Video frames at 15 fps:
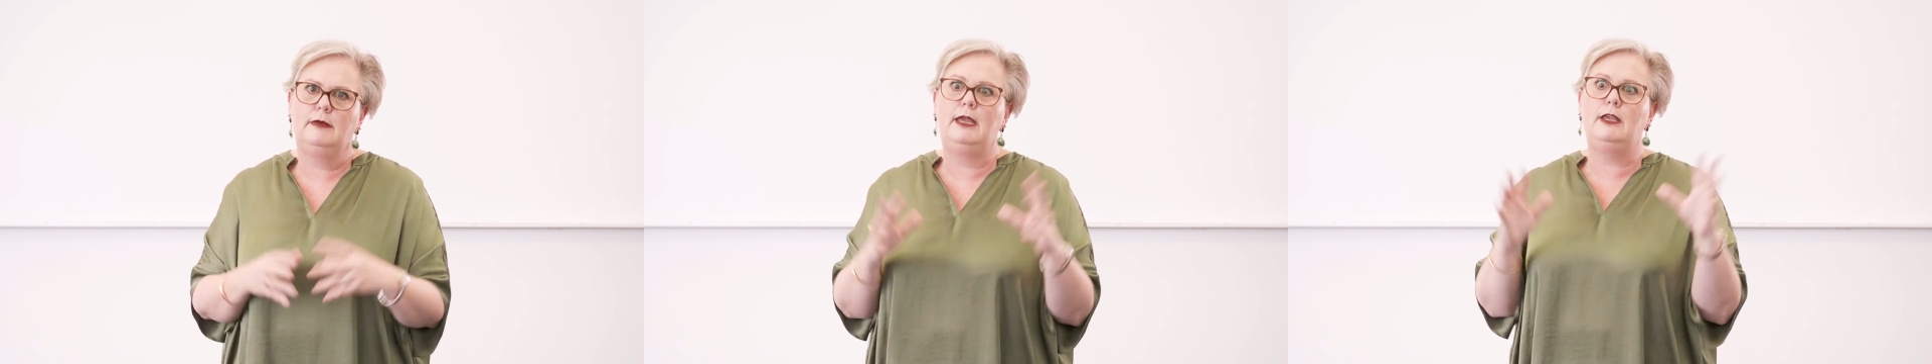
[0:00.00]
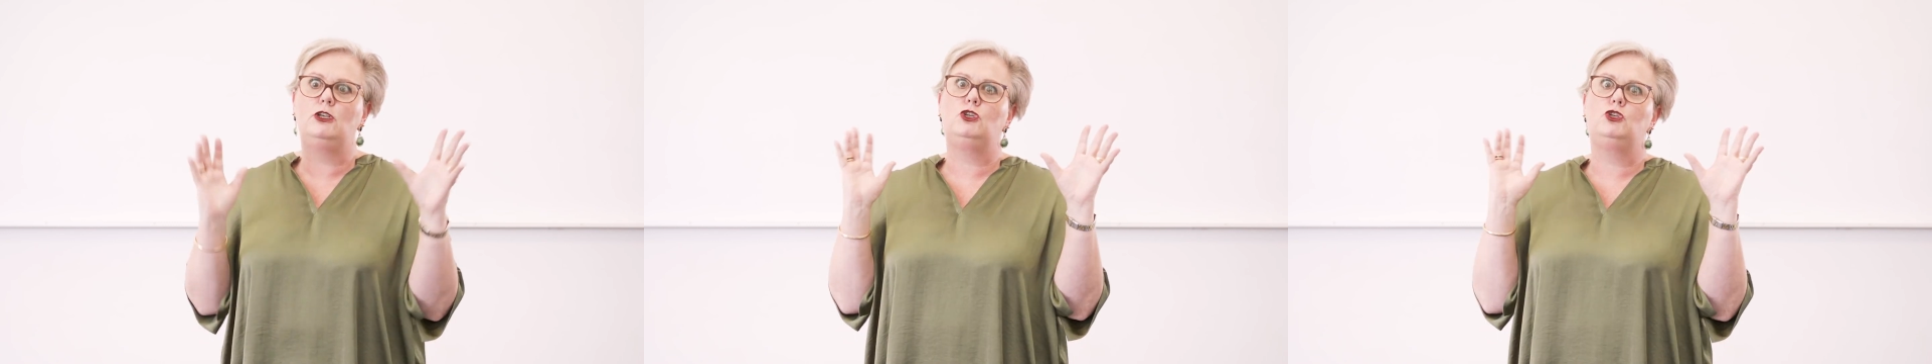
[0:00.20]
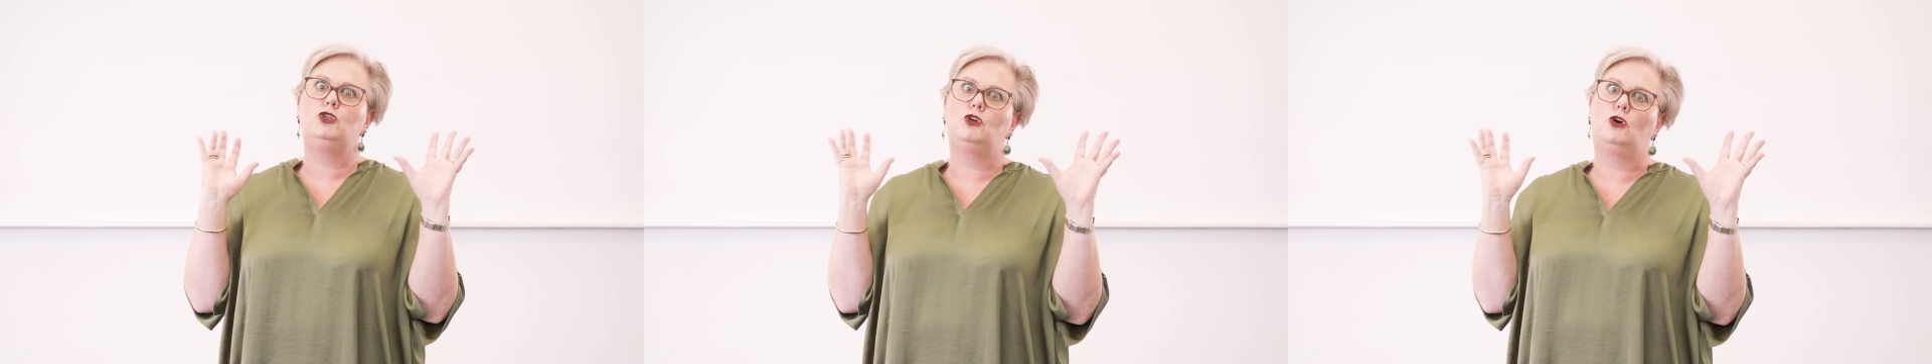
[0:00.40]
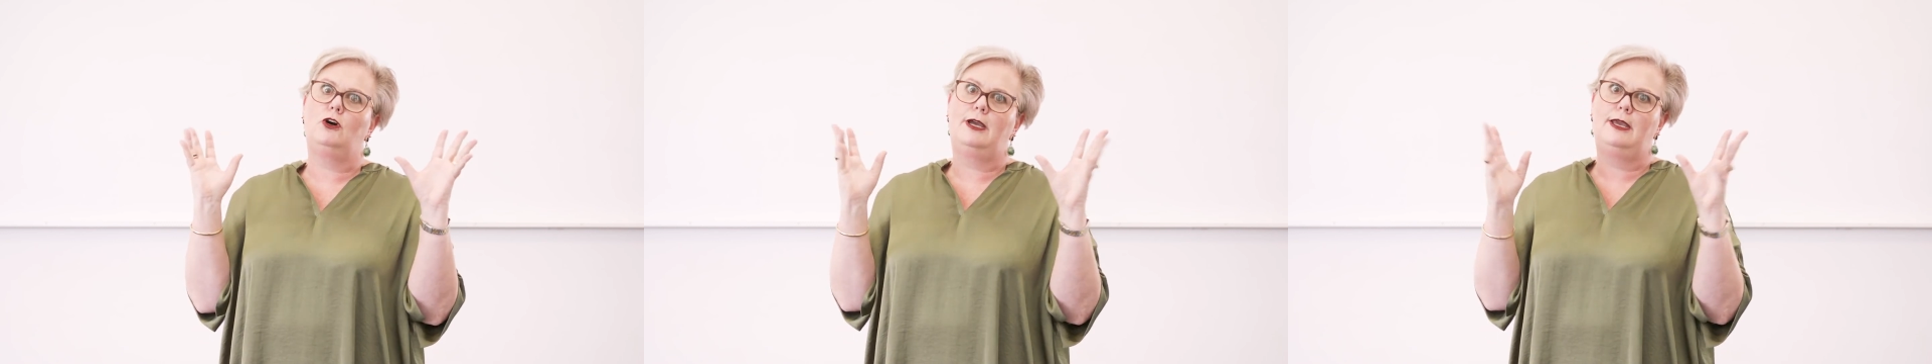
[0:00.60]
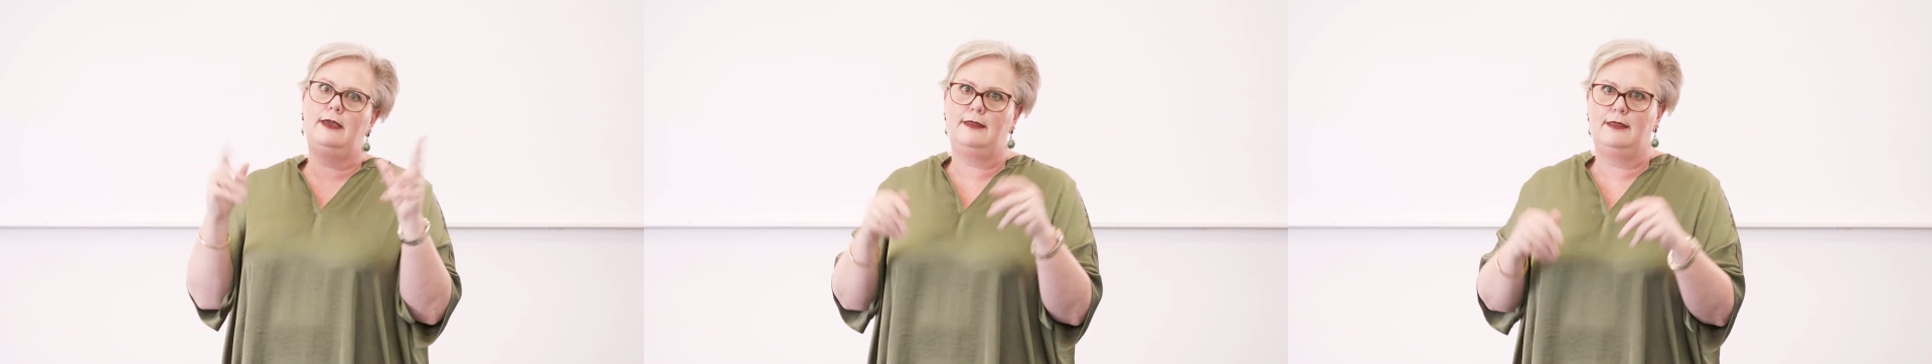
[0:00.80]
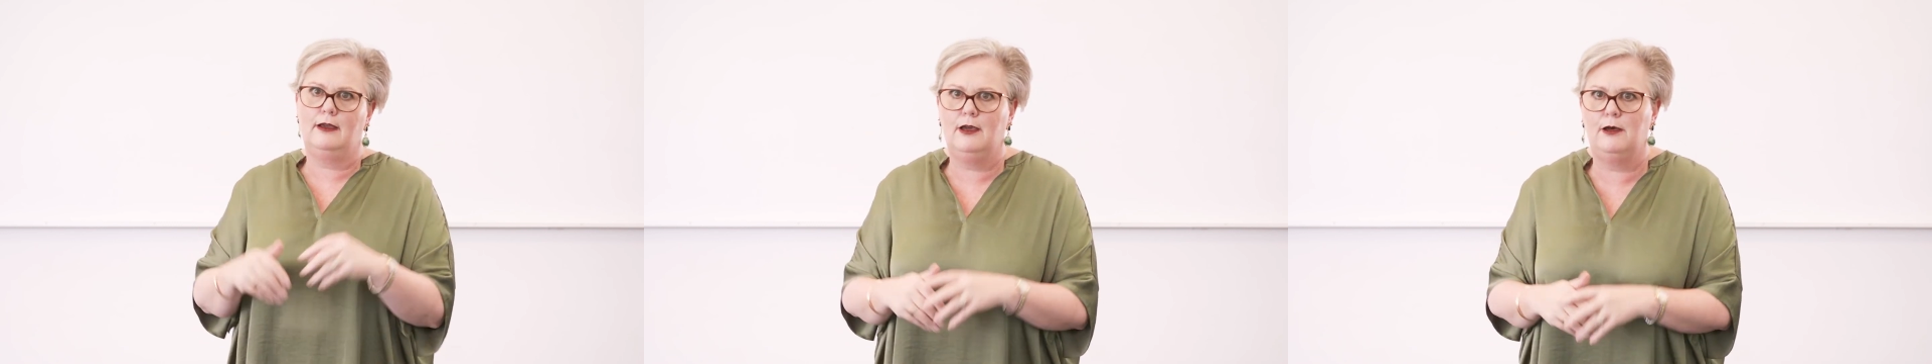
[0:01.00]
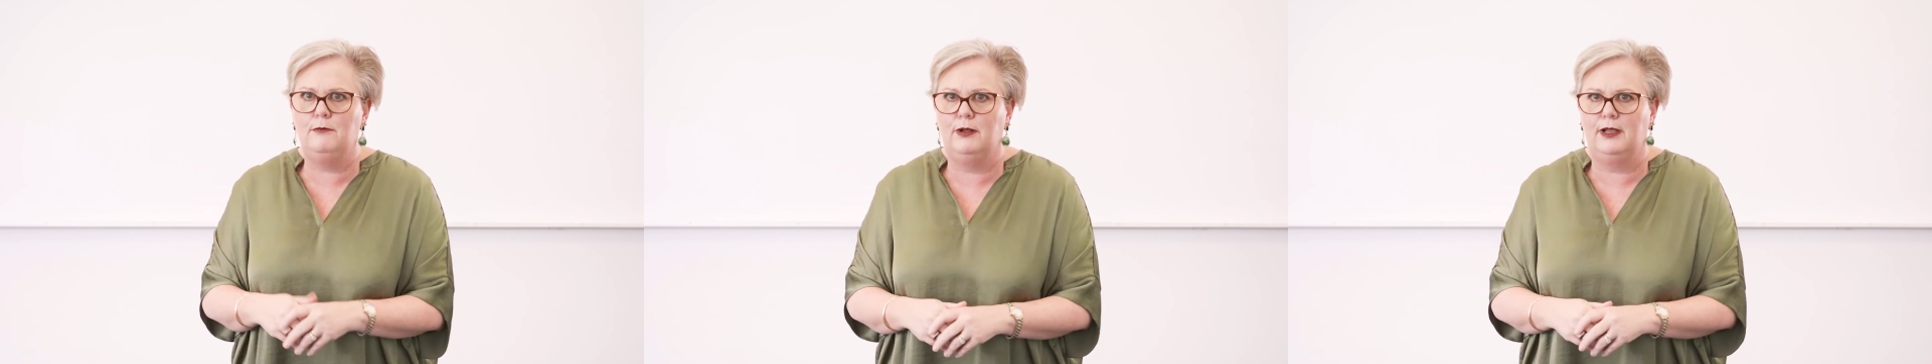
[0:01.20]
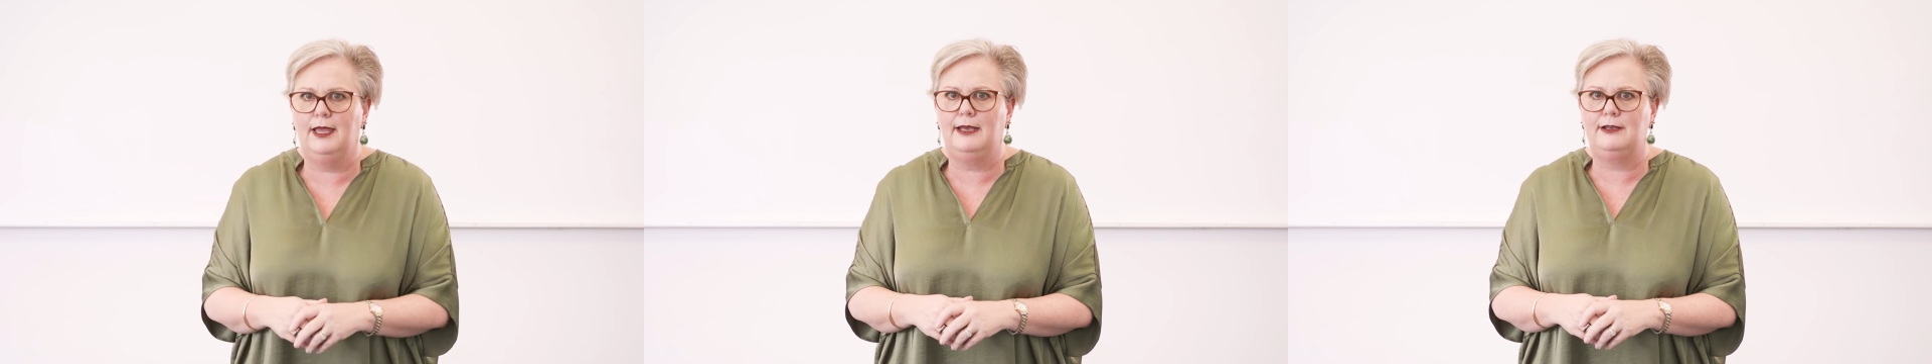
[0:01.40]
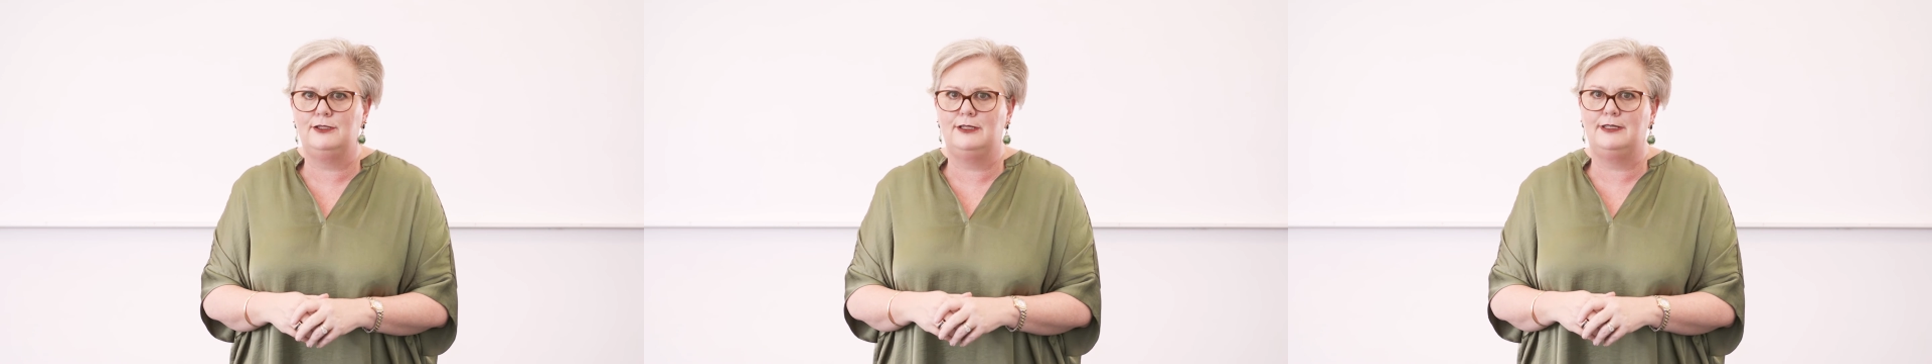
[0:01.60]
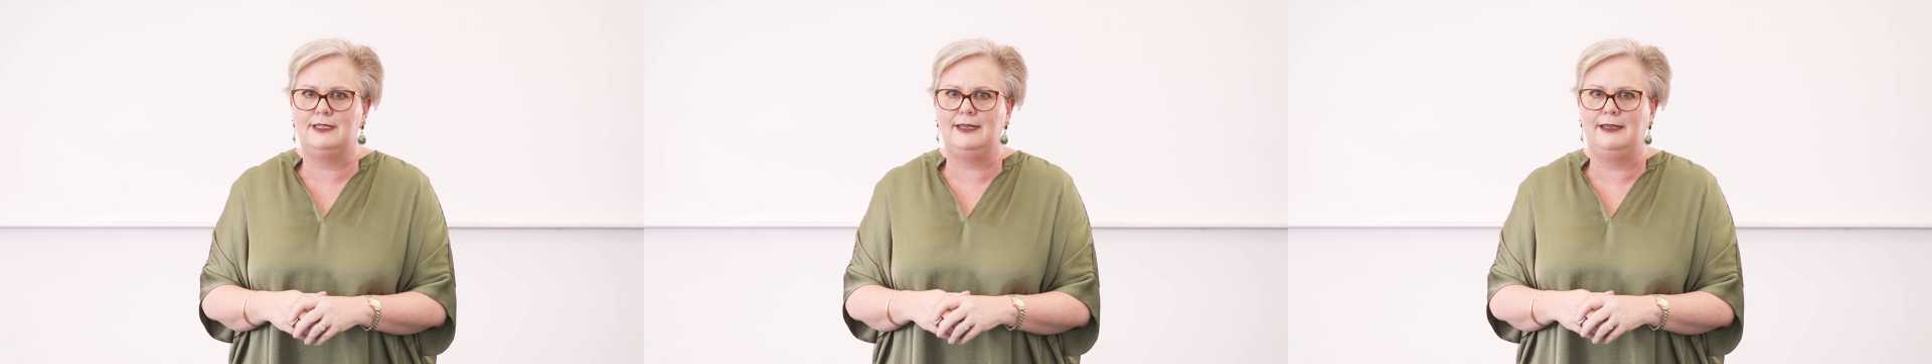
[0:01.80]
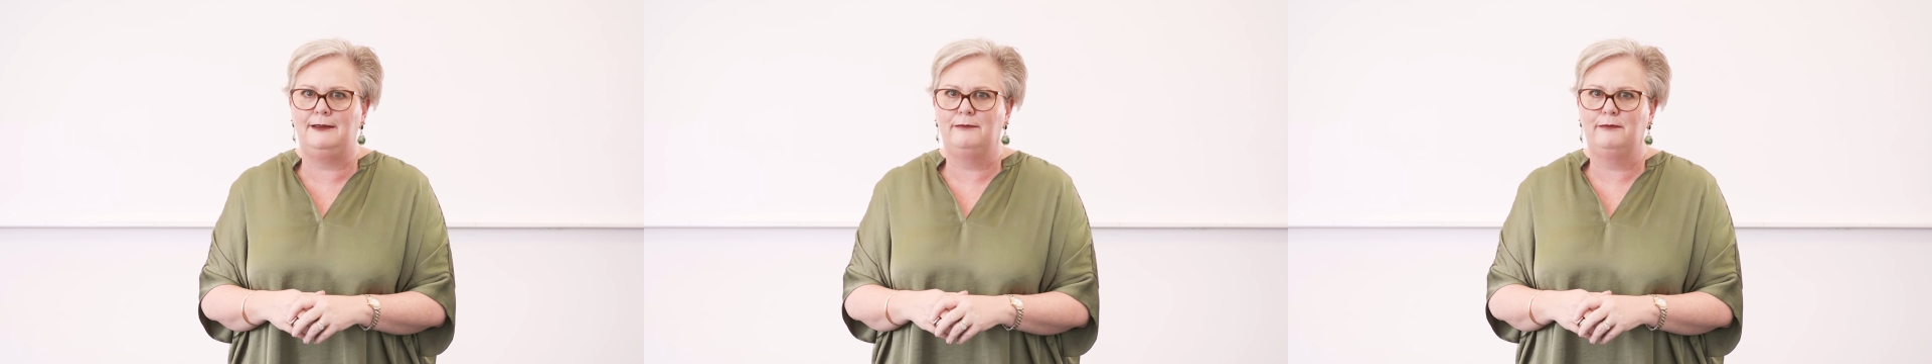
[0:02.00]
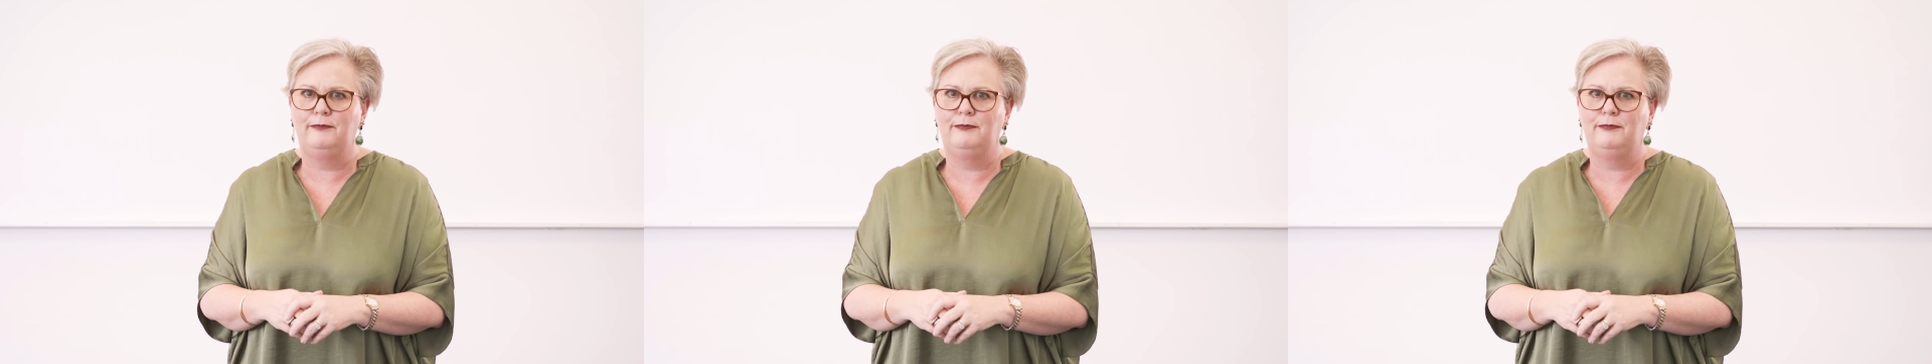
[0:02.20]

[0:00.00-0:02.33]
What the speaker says: Enjoy the complexity.